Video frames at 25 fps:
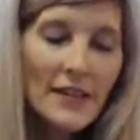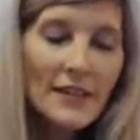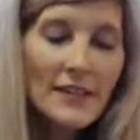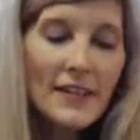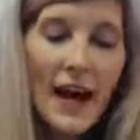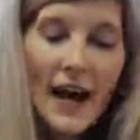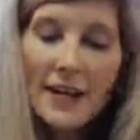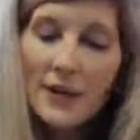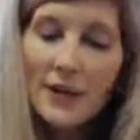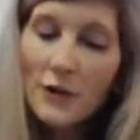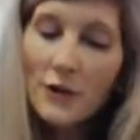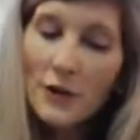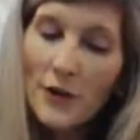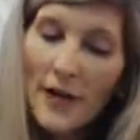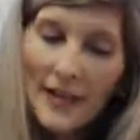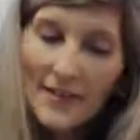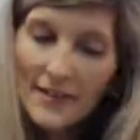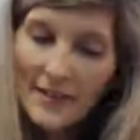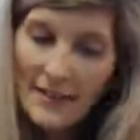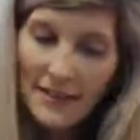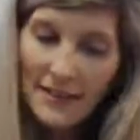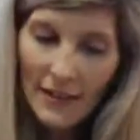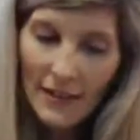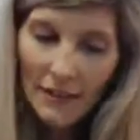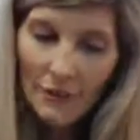not
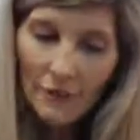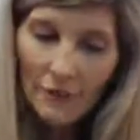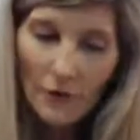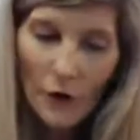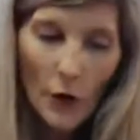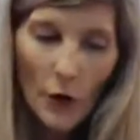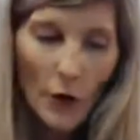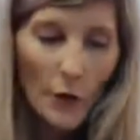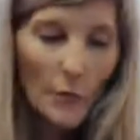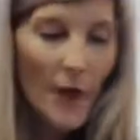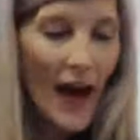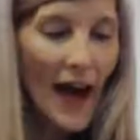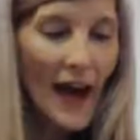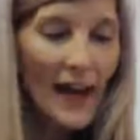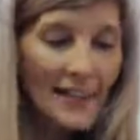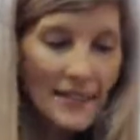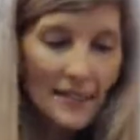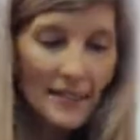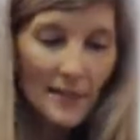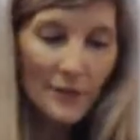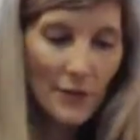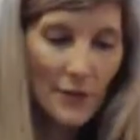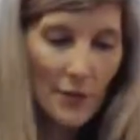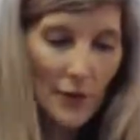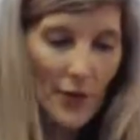aggressive or
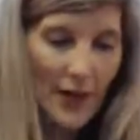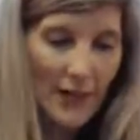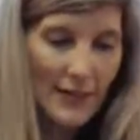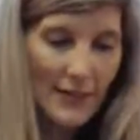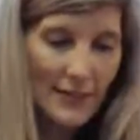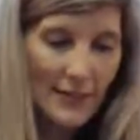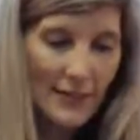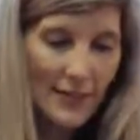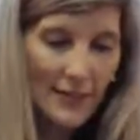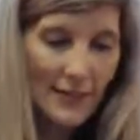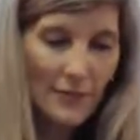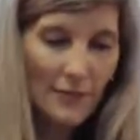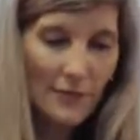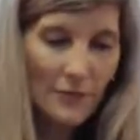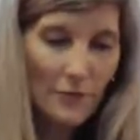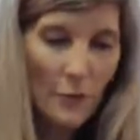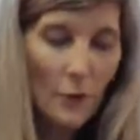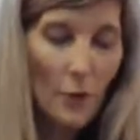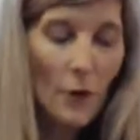passive aggressive,